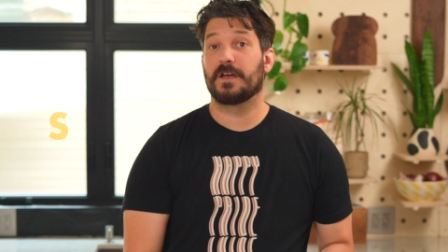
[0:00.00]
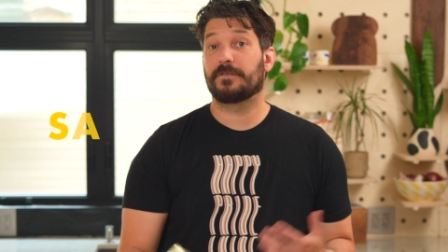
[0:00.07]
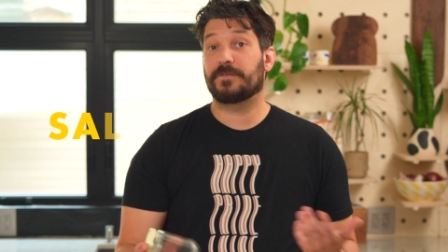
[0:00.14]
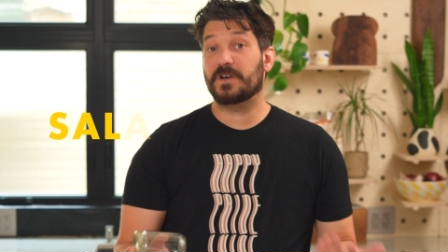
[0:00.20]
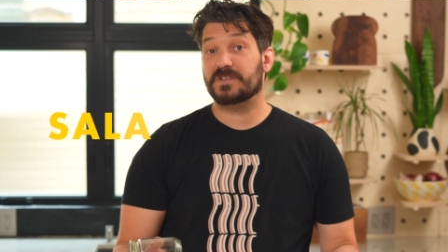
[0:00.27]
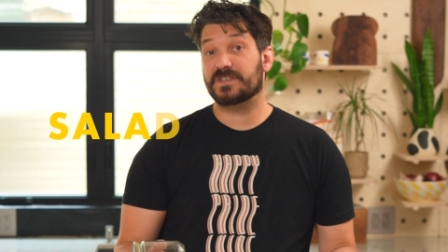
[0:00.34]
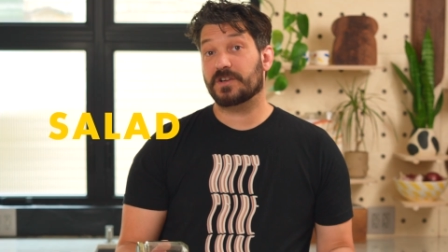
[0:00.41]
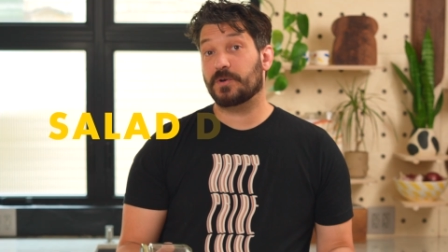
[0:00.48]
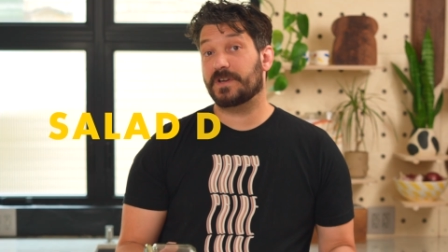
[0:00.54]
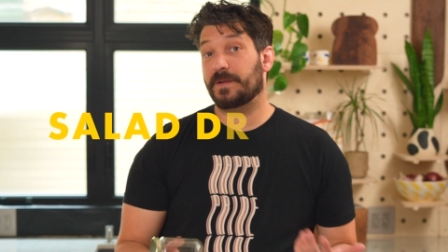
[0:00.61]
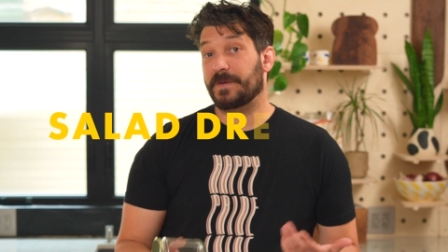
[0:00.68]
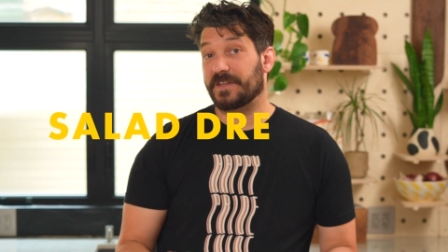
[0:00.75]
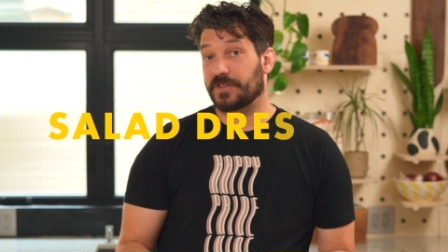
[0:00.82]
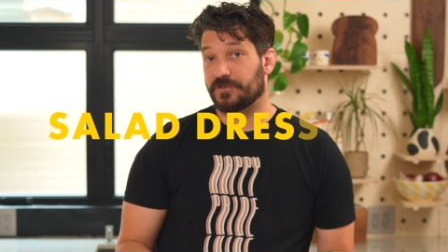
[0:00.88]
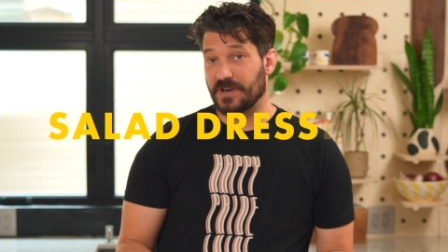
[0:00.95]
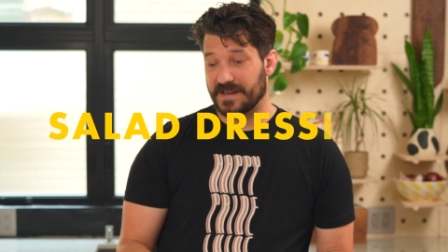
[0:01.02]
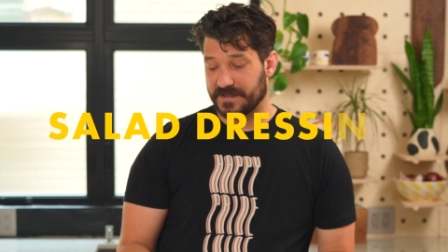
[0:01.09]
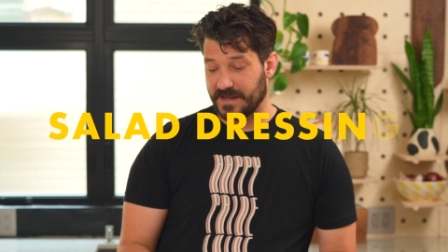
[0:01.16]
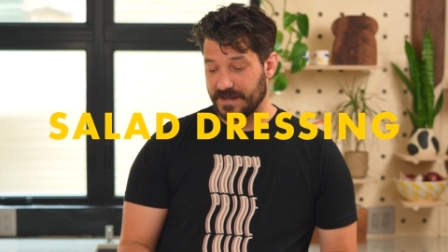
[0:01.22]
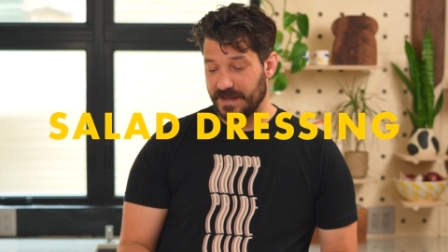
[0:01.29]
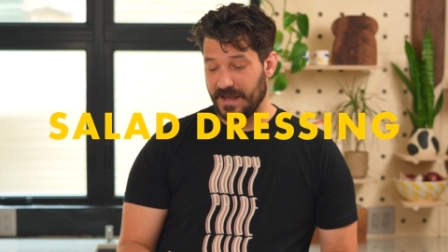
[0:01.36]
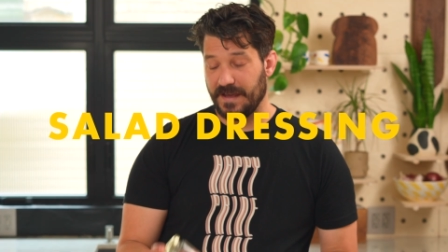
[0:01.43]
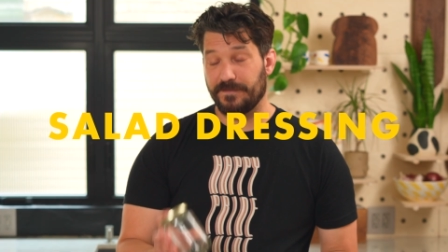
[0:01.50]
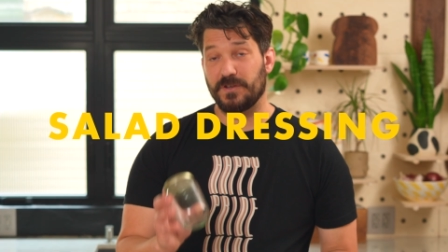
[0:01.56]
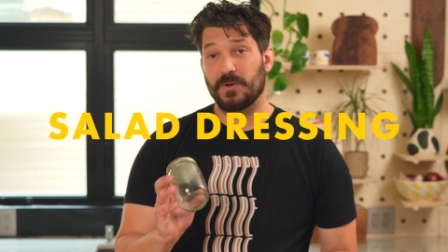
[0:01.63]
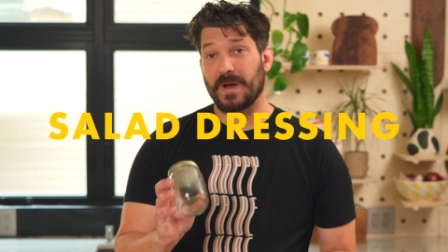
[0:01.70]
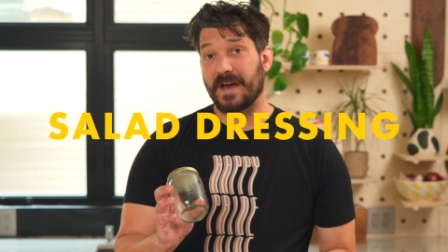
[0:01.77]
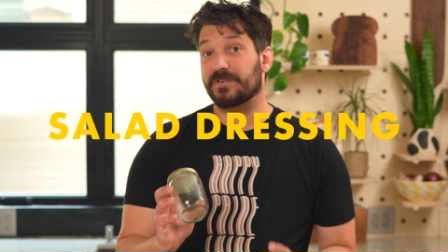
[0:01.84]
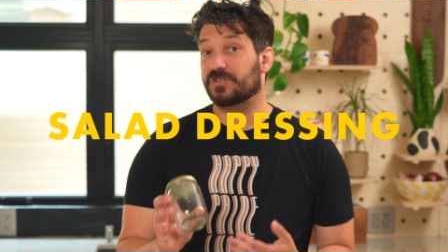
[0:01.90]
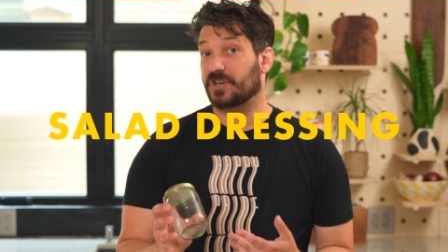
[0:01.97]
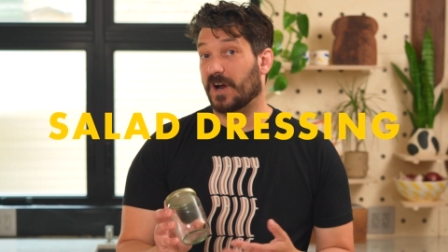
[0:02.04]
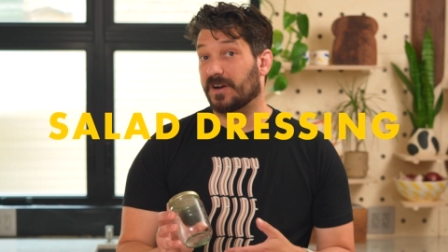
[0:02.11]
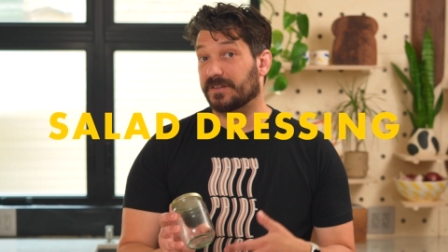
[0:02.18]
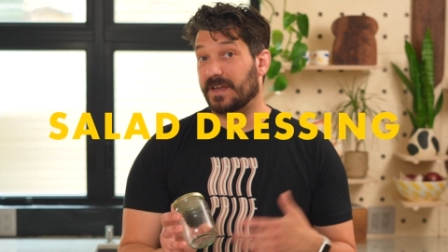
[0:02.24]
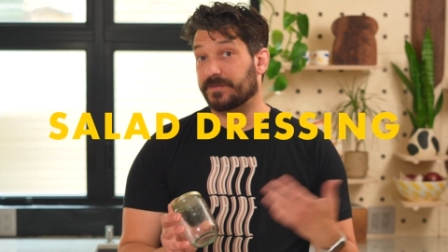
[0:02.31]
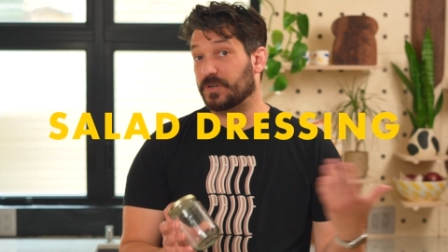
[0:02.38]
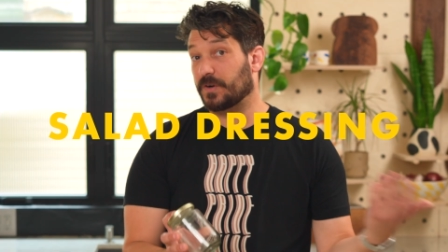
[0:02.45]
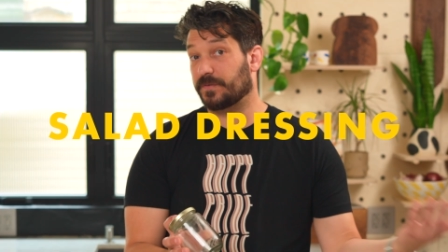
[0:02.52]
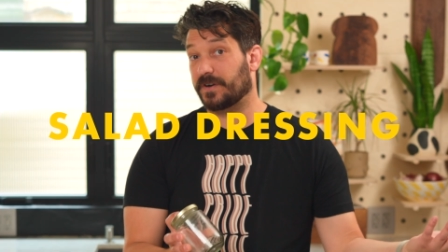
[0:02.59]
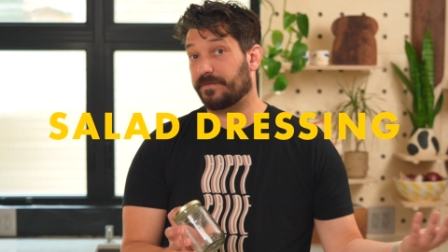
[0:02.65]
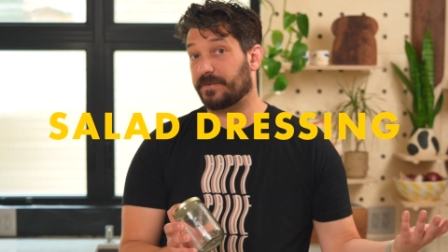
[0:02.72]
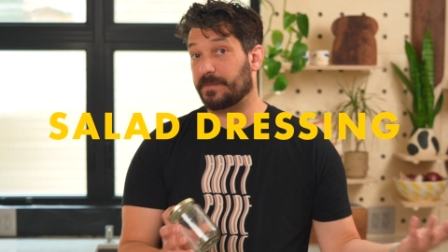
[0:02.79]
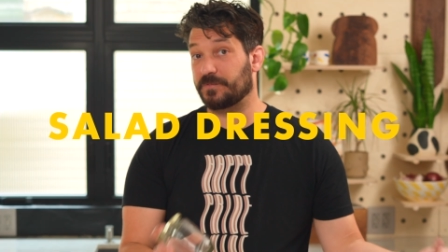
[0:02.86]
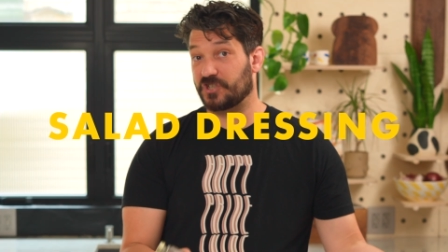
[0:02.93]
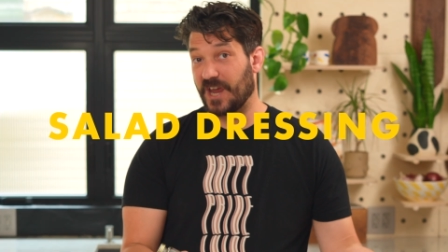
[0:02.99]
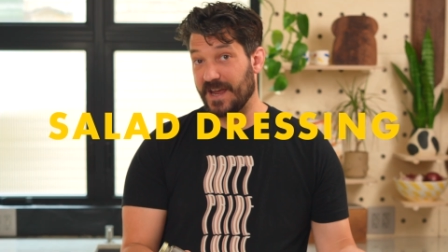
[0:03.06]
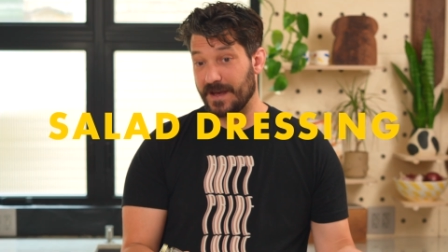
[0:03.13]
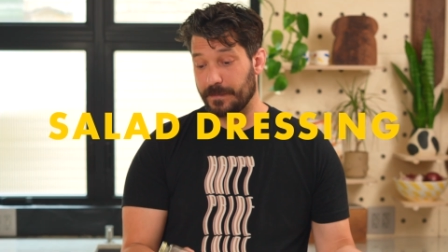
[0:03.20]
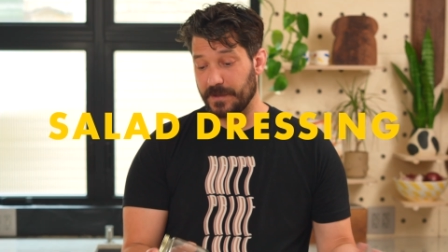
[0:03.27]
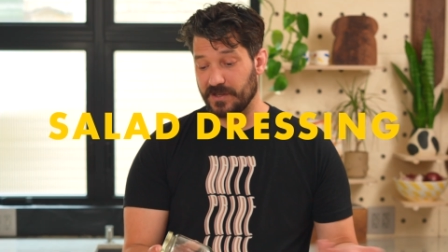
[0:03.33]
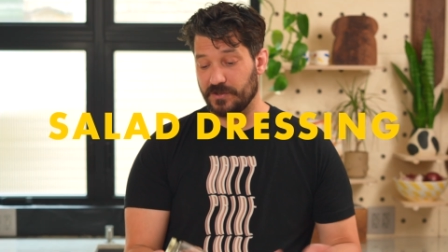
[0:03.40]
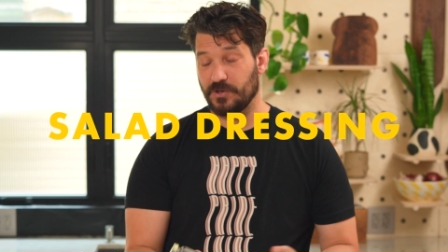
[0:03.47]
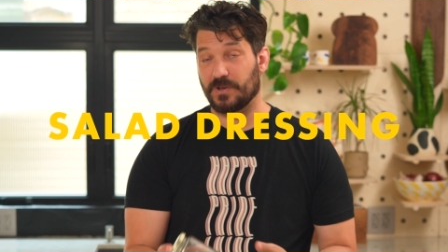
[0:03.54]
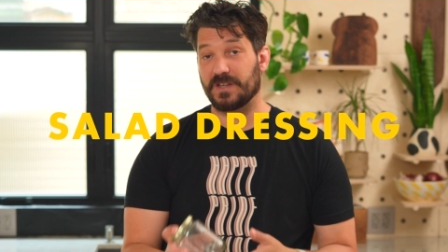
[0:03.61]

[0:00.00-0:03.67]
First, I'm going to make the dressing. If you have a jar left over from jam, you